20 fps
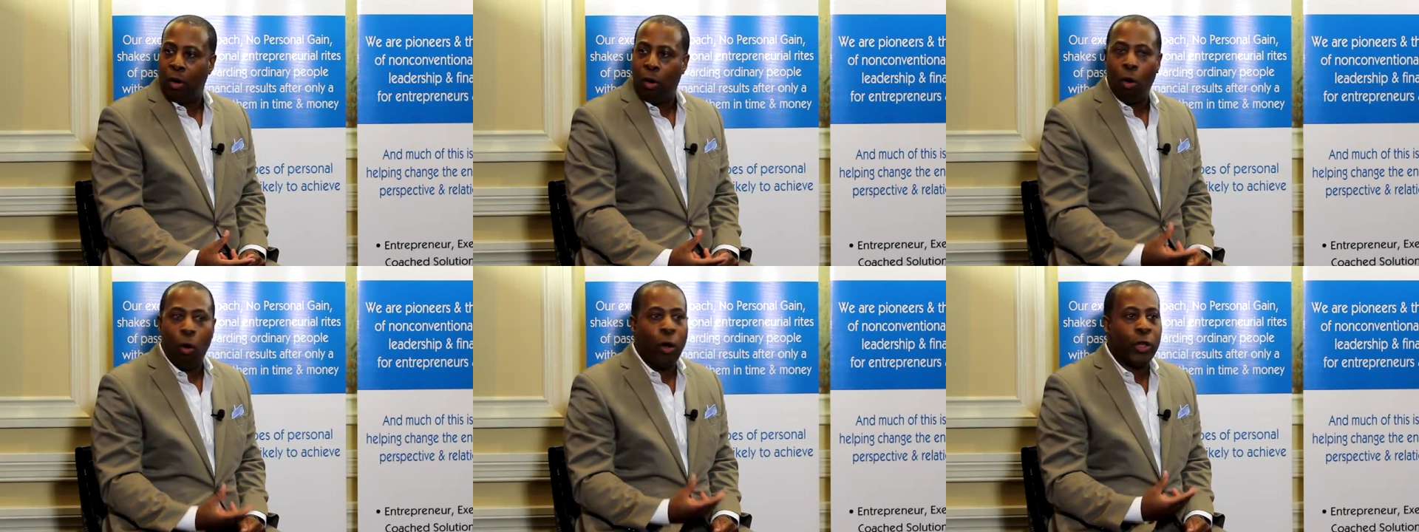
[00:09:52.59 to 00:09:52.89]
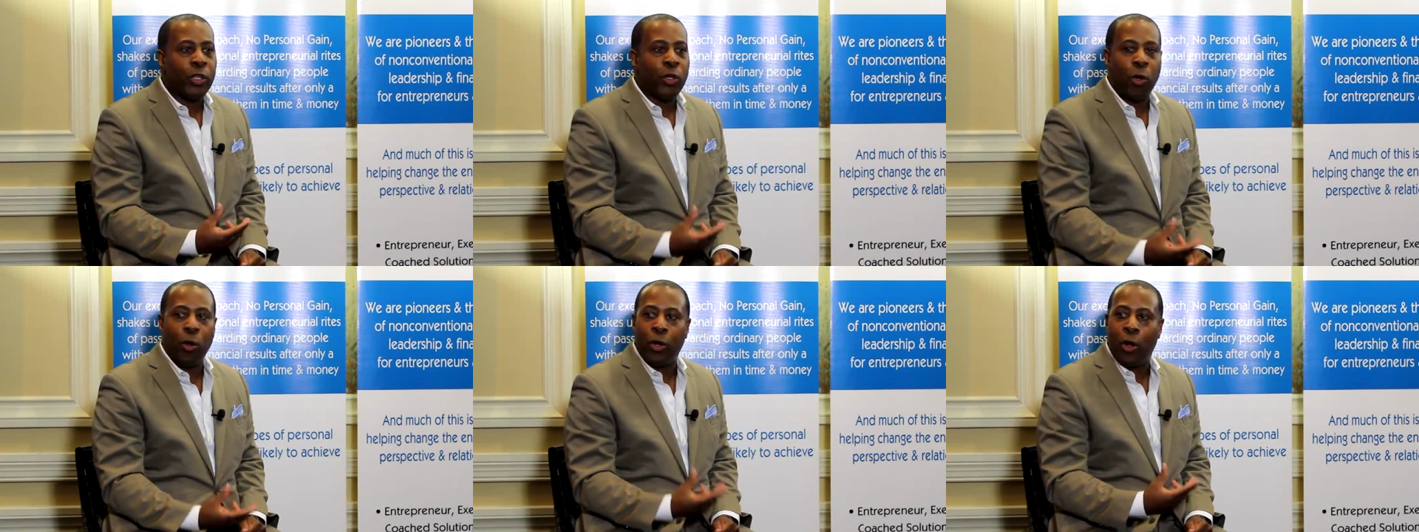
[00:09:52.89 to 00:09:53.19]
or
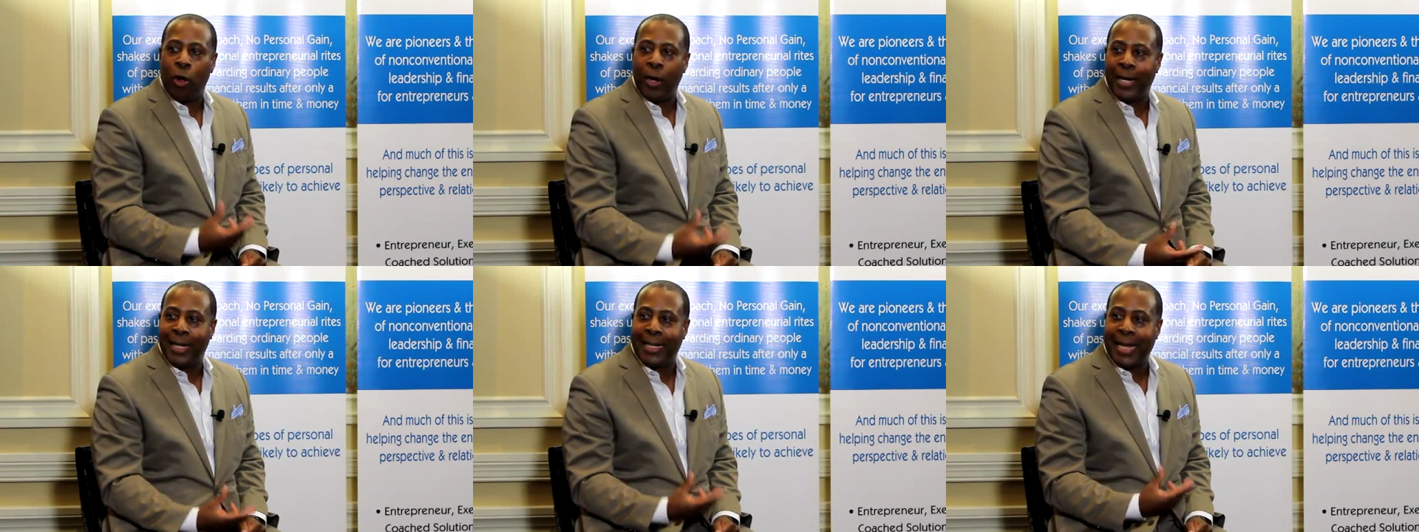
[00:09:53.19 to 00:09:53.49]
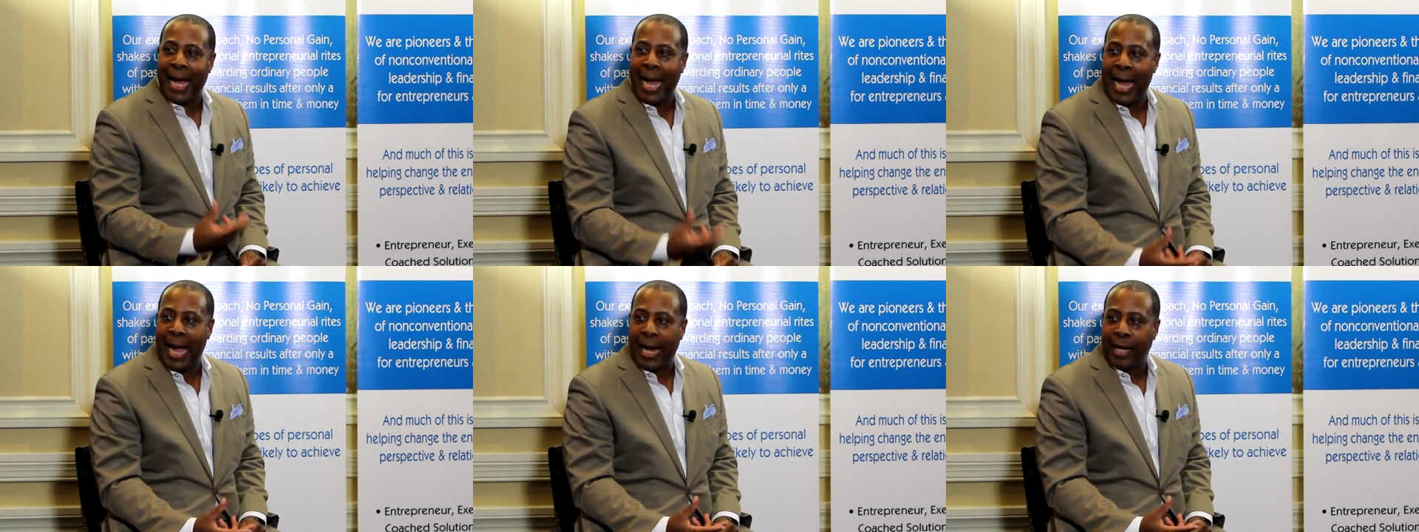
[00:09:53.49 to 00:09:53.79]
you're going to
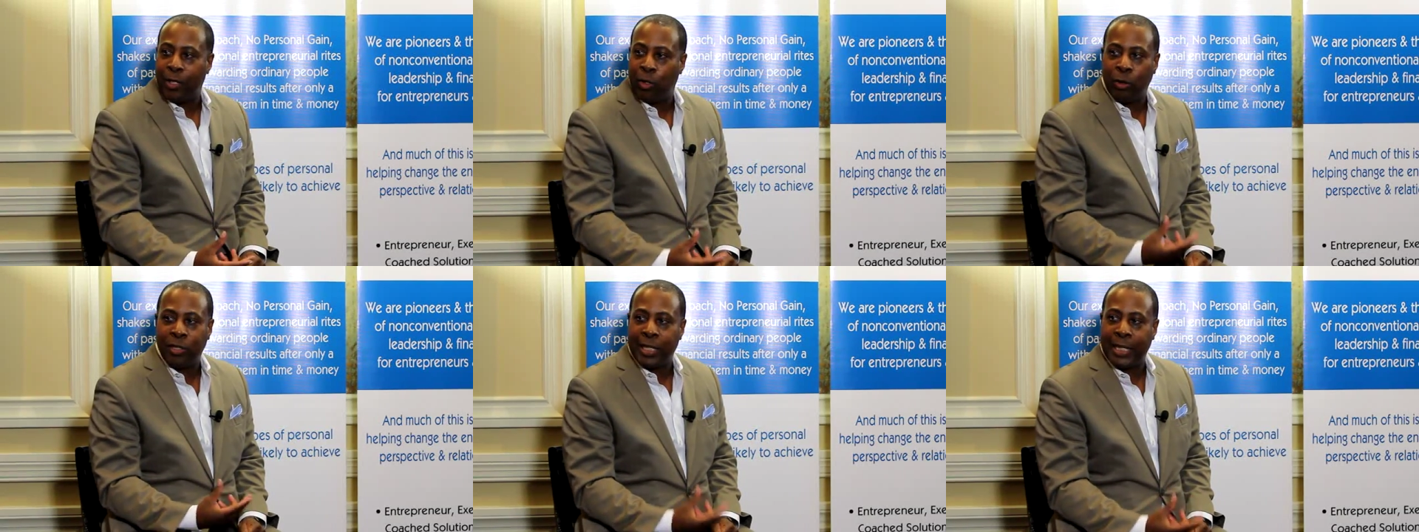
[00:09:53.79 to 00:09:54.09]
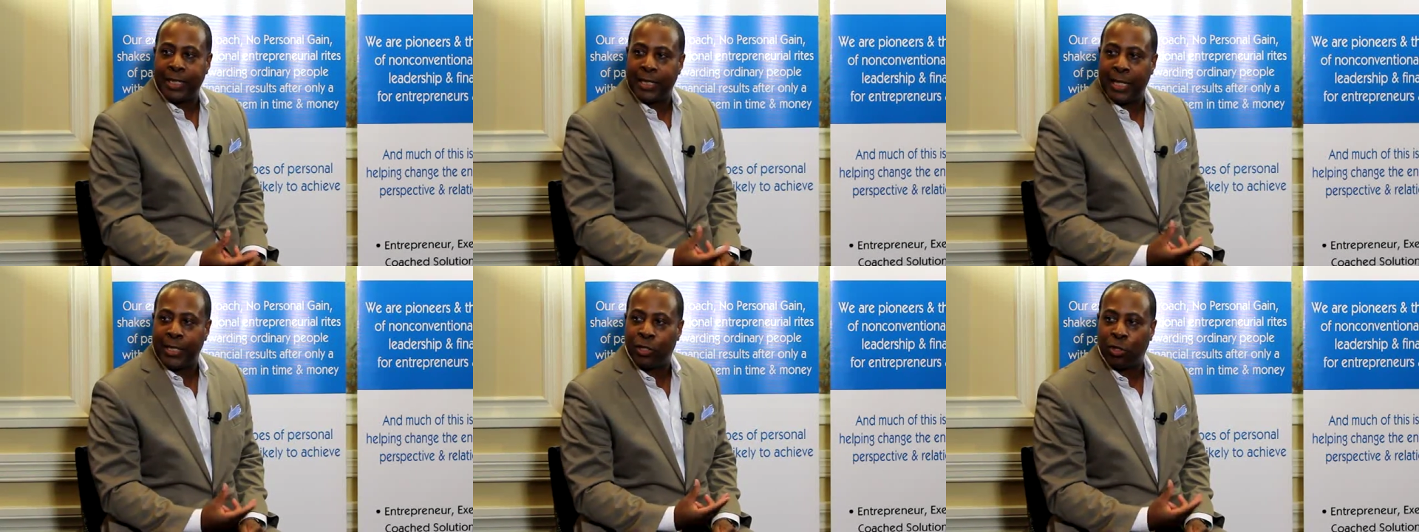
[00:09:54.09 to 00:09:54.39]
die. Notice I
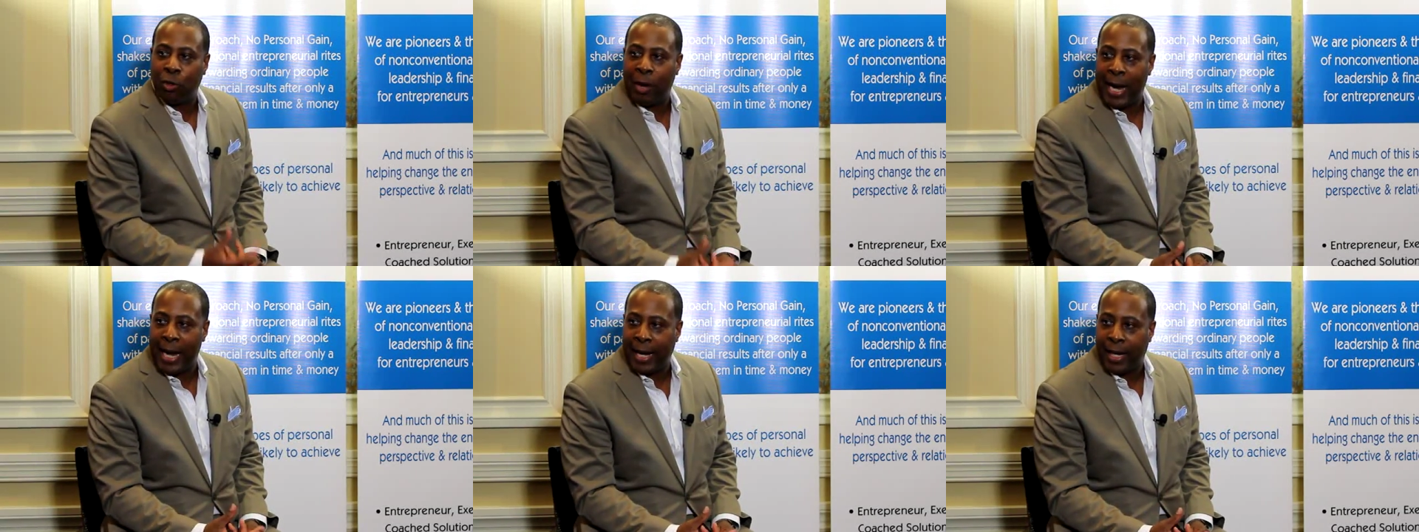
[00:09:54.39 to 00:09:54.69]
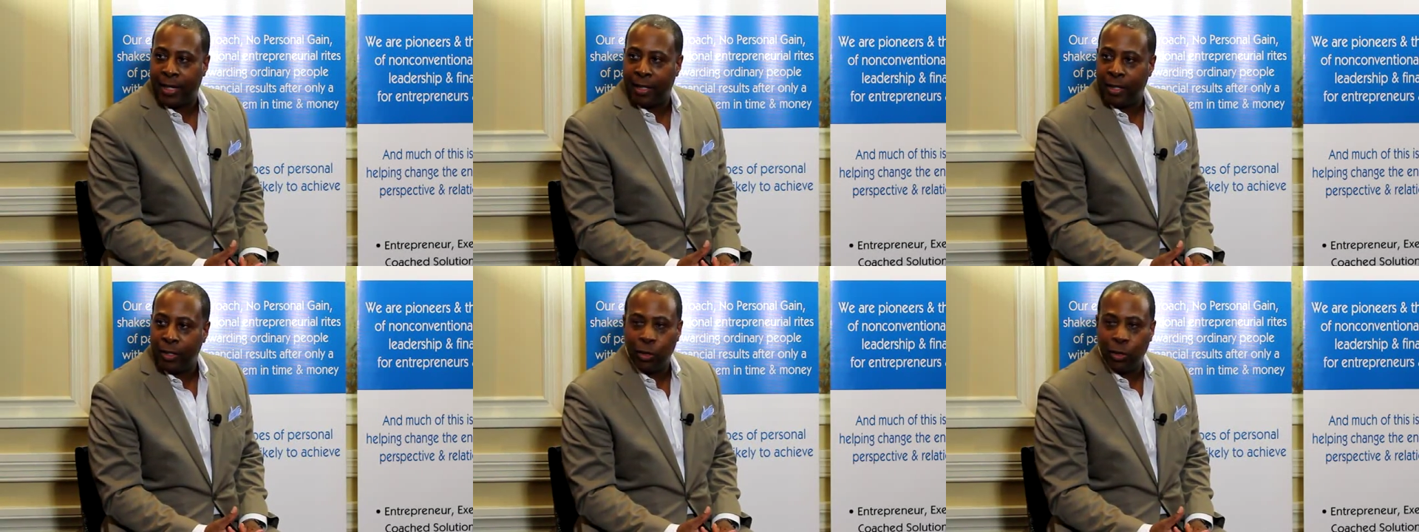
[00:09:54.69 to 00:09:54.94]
say try.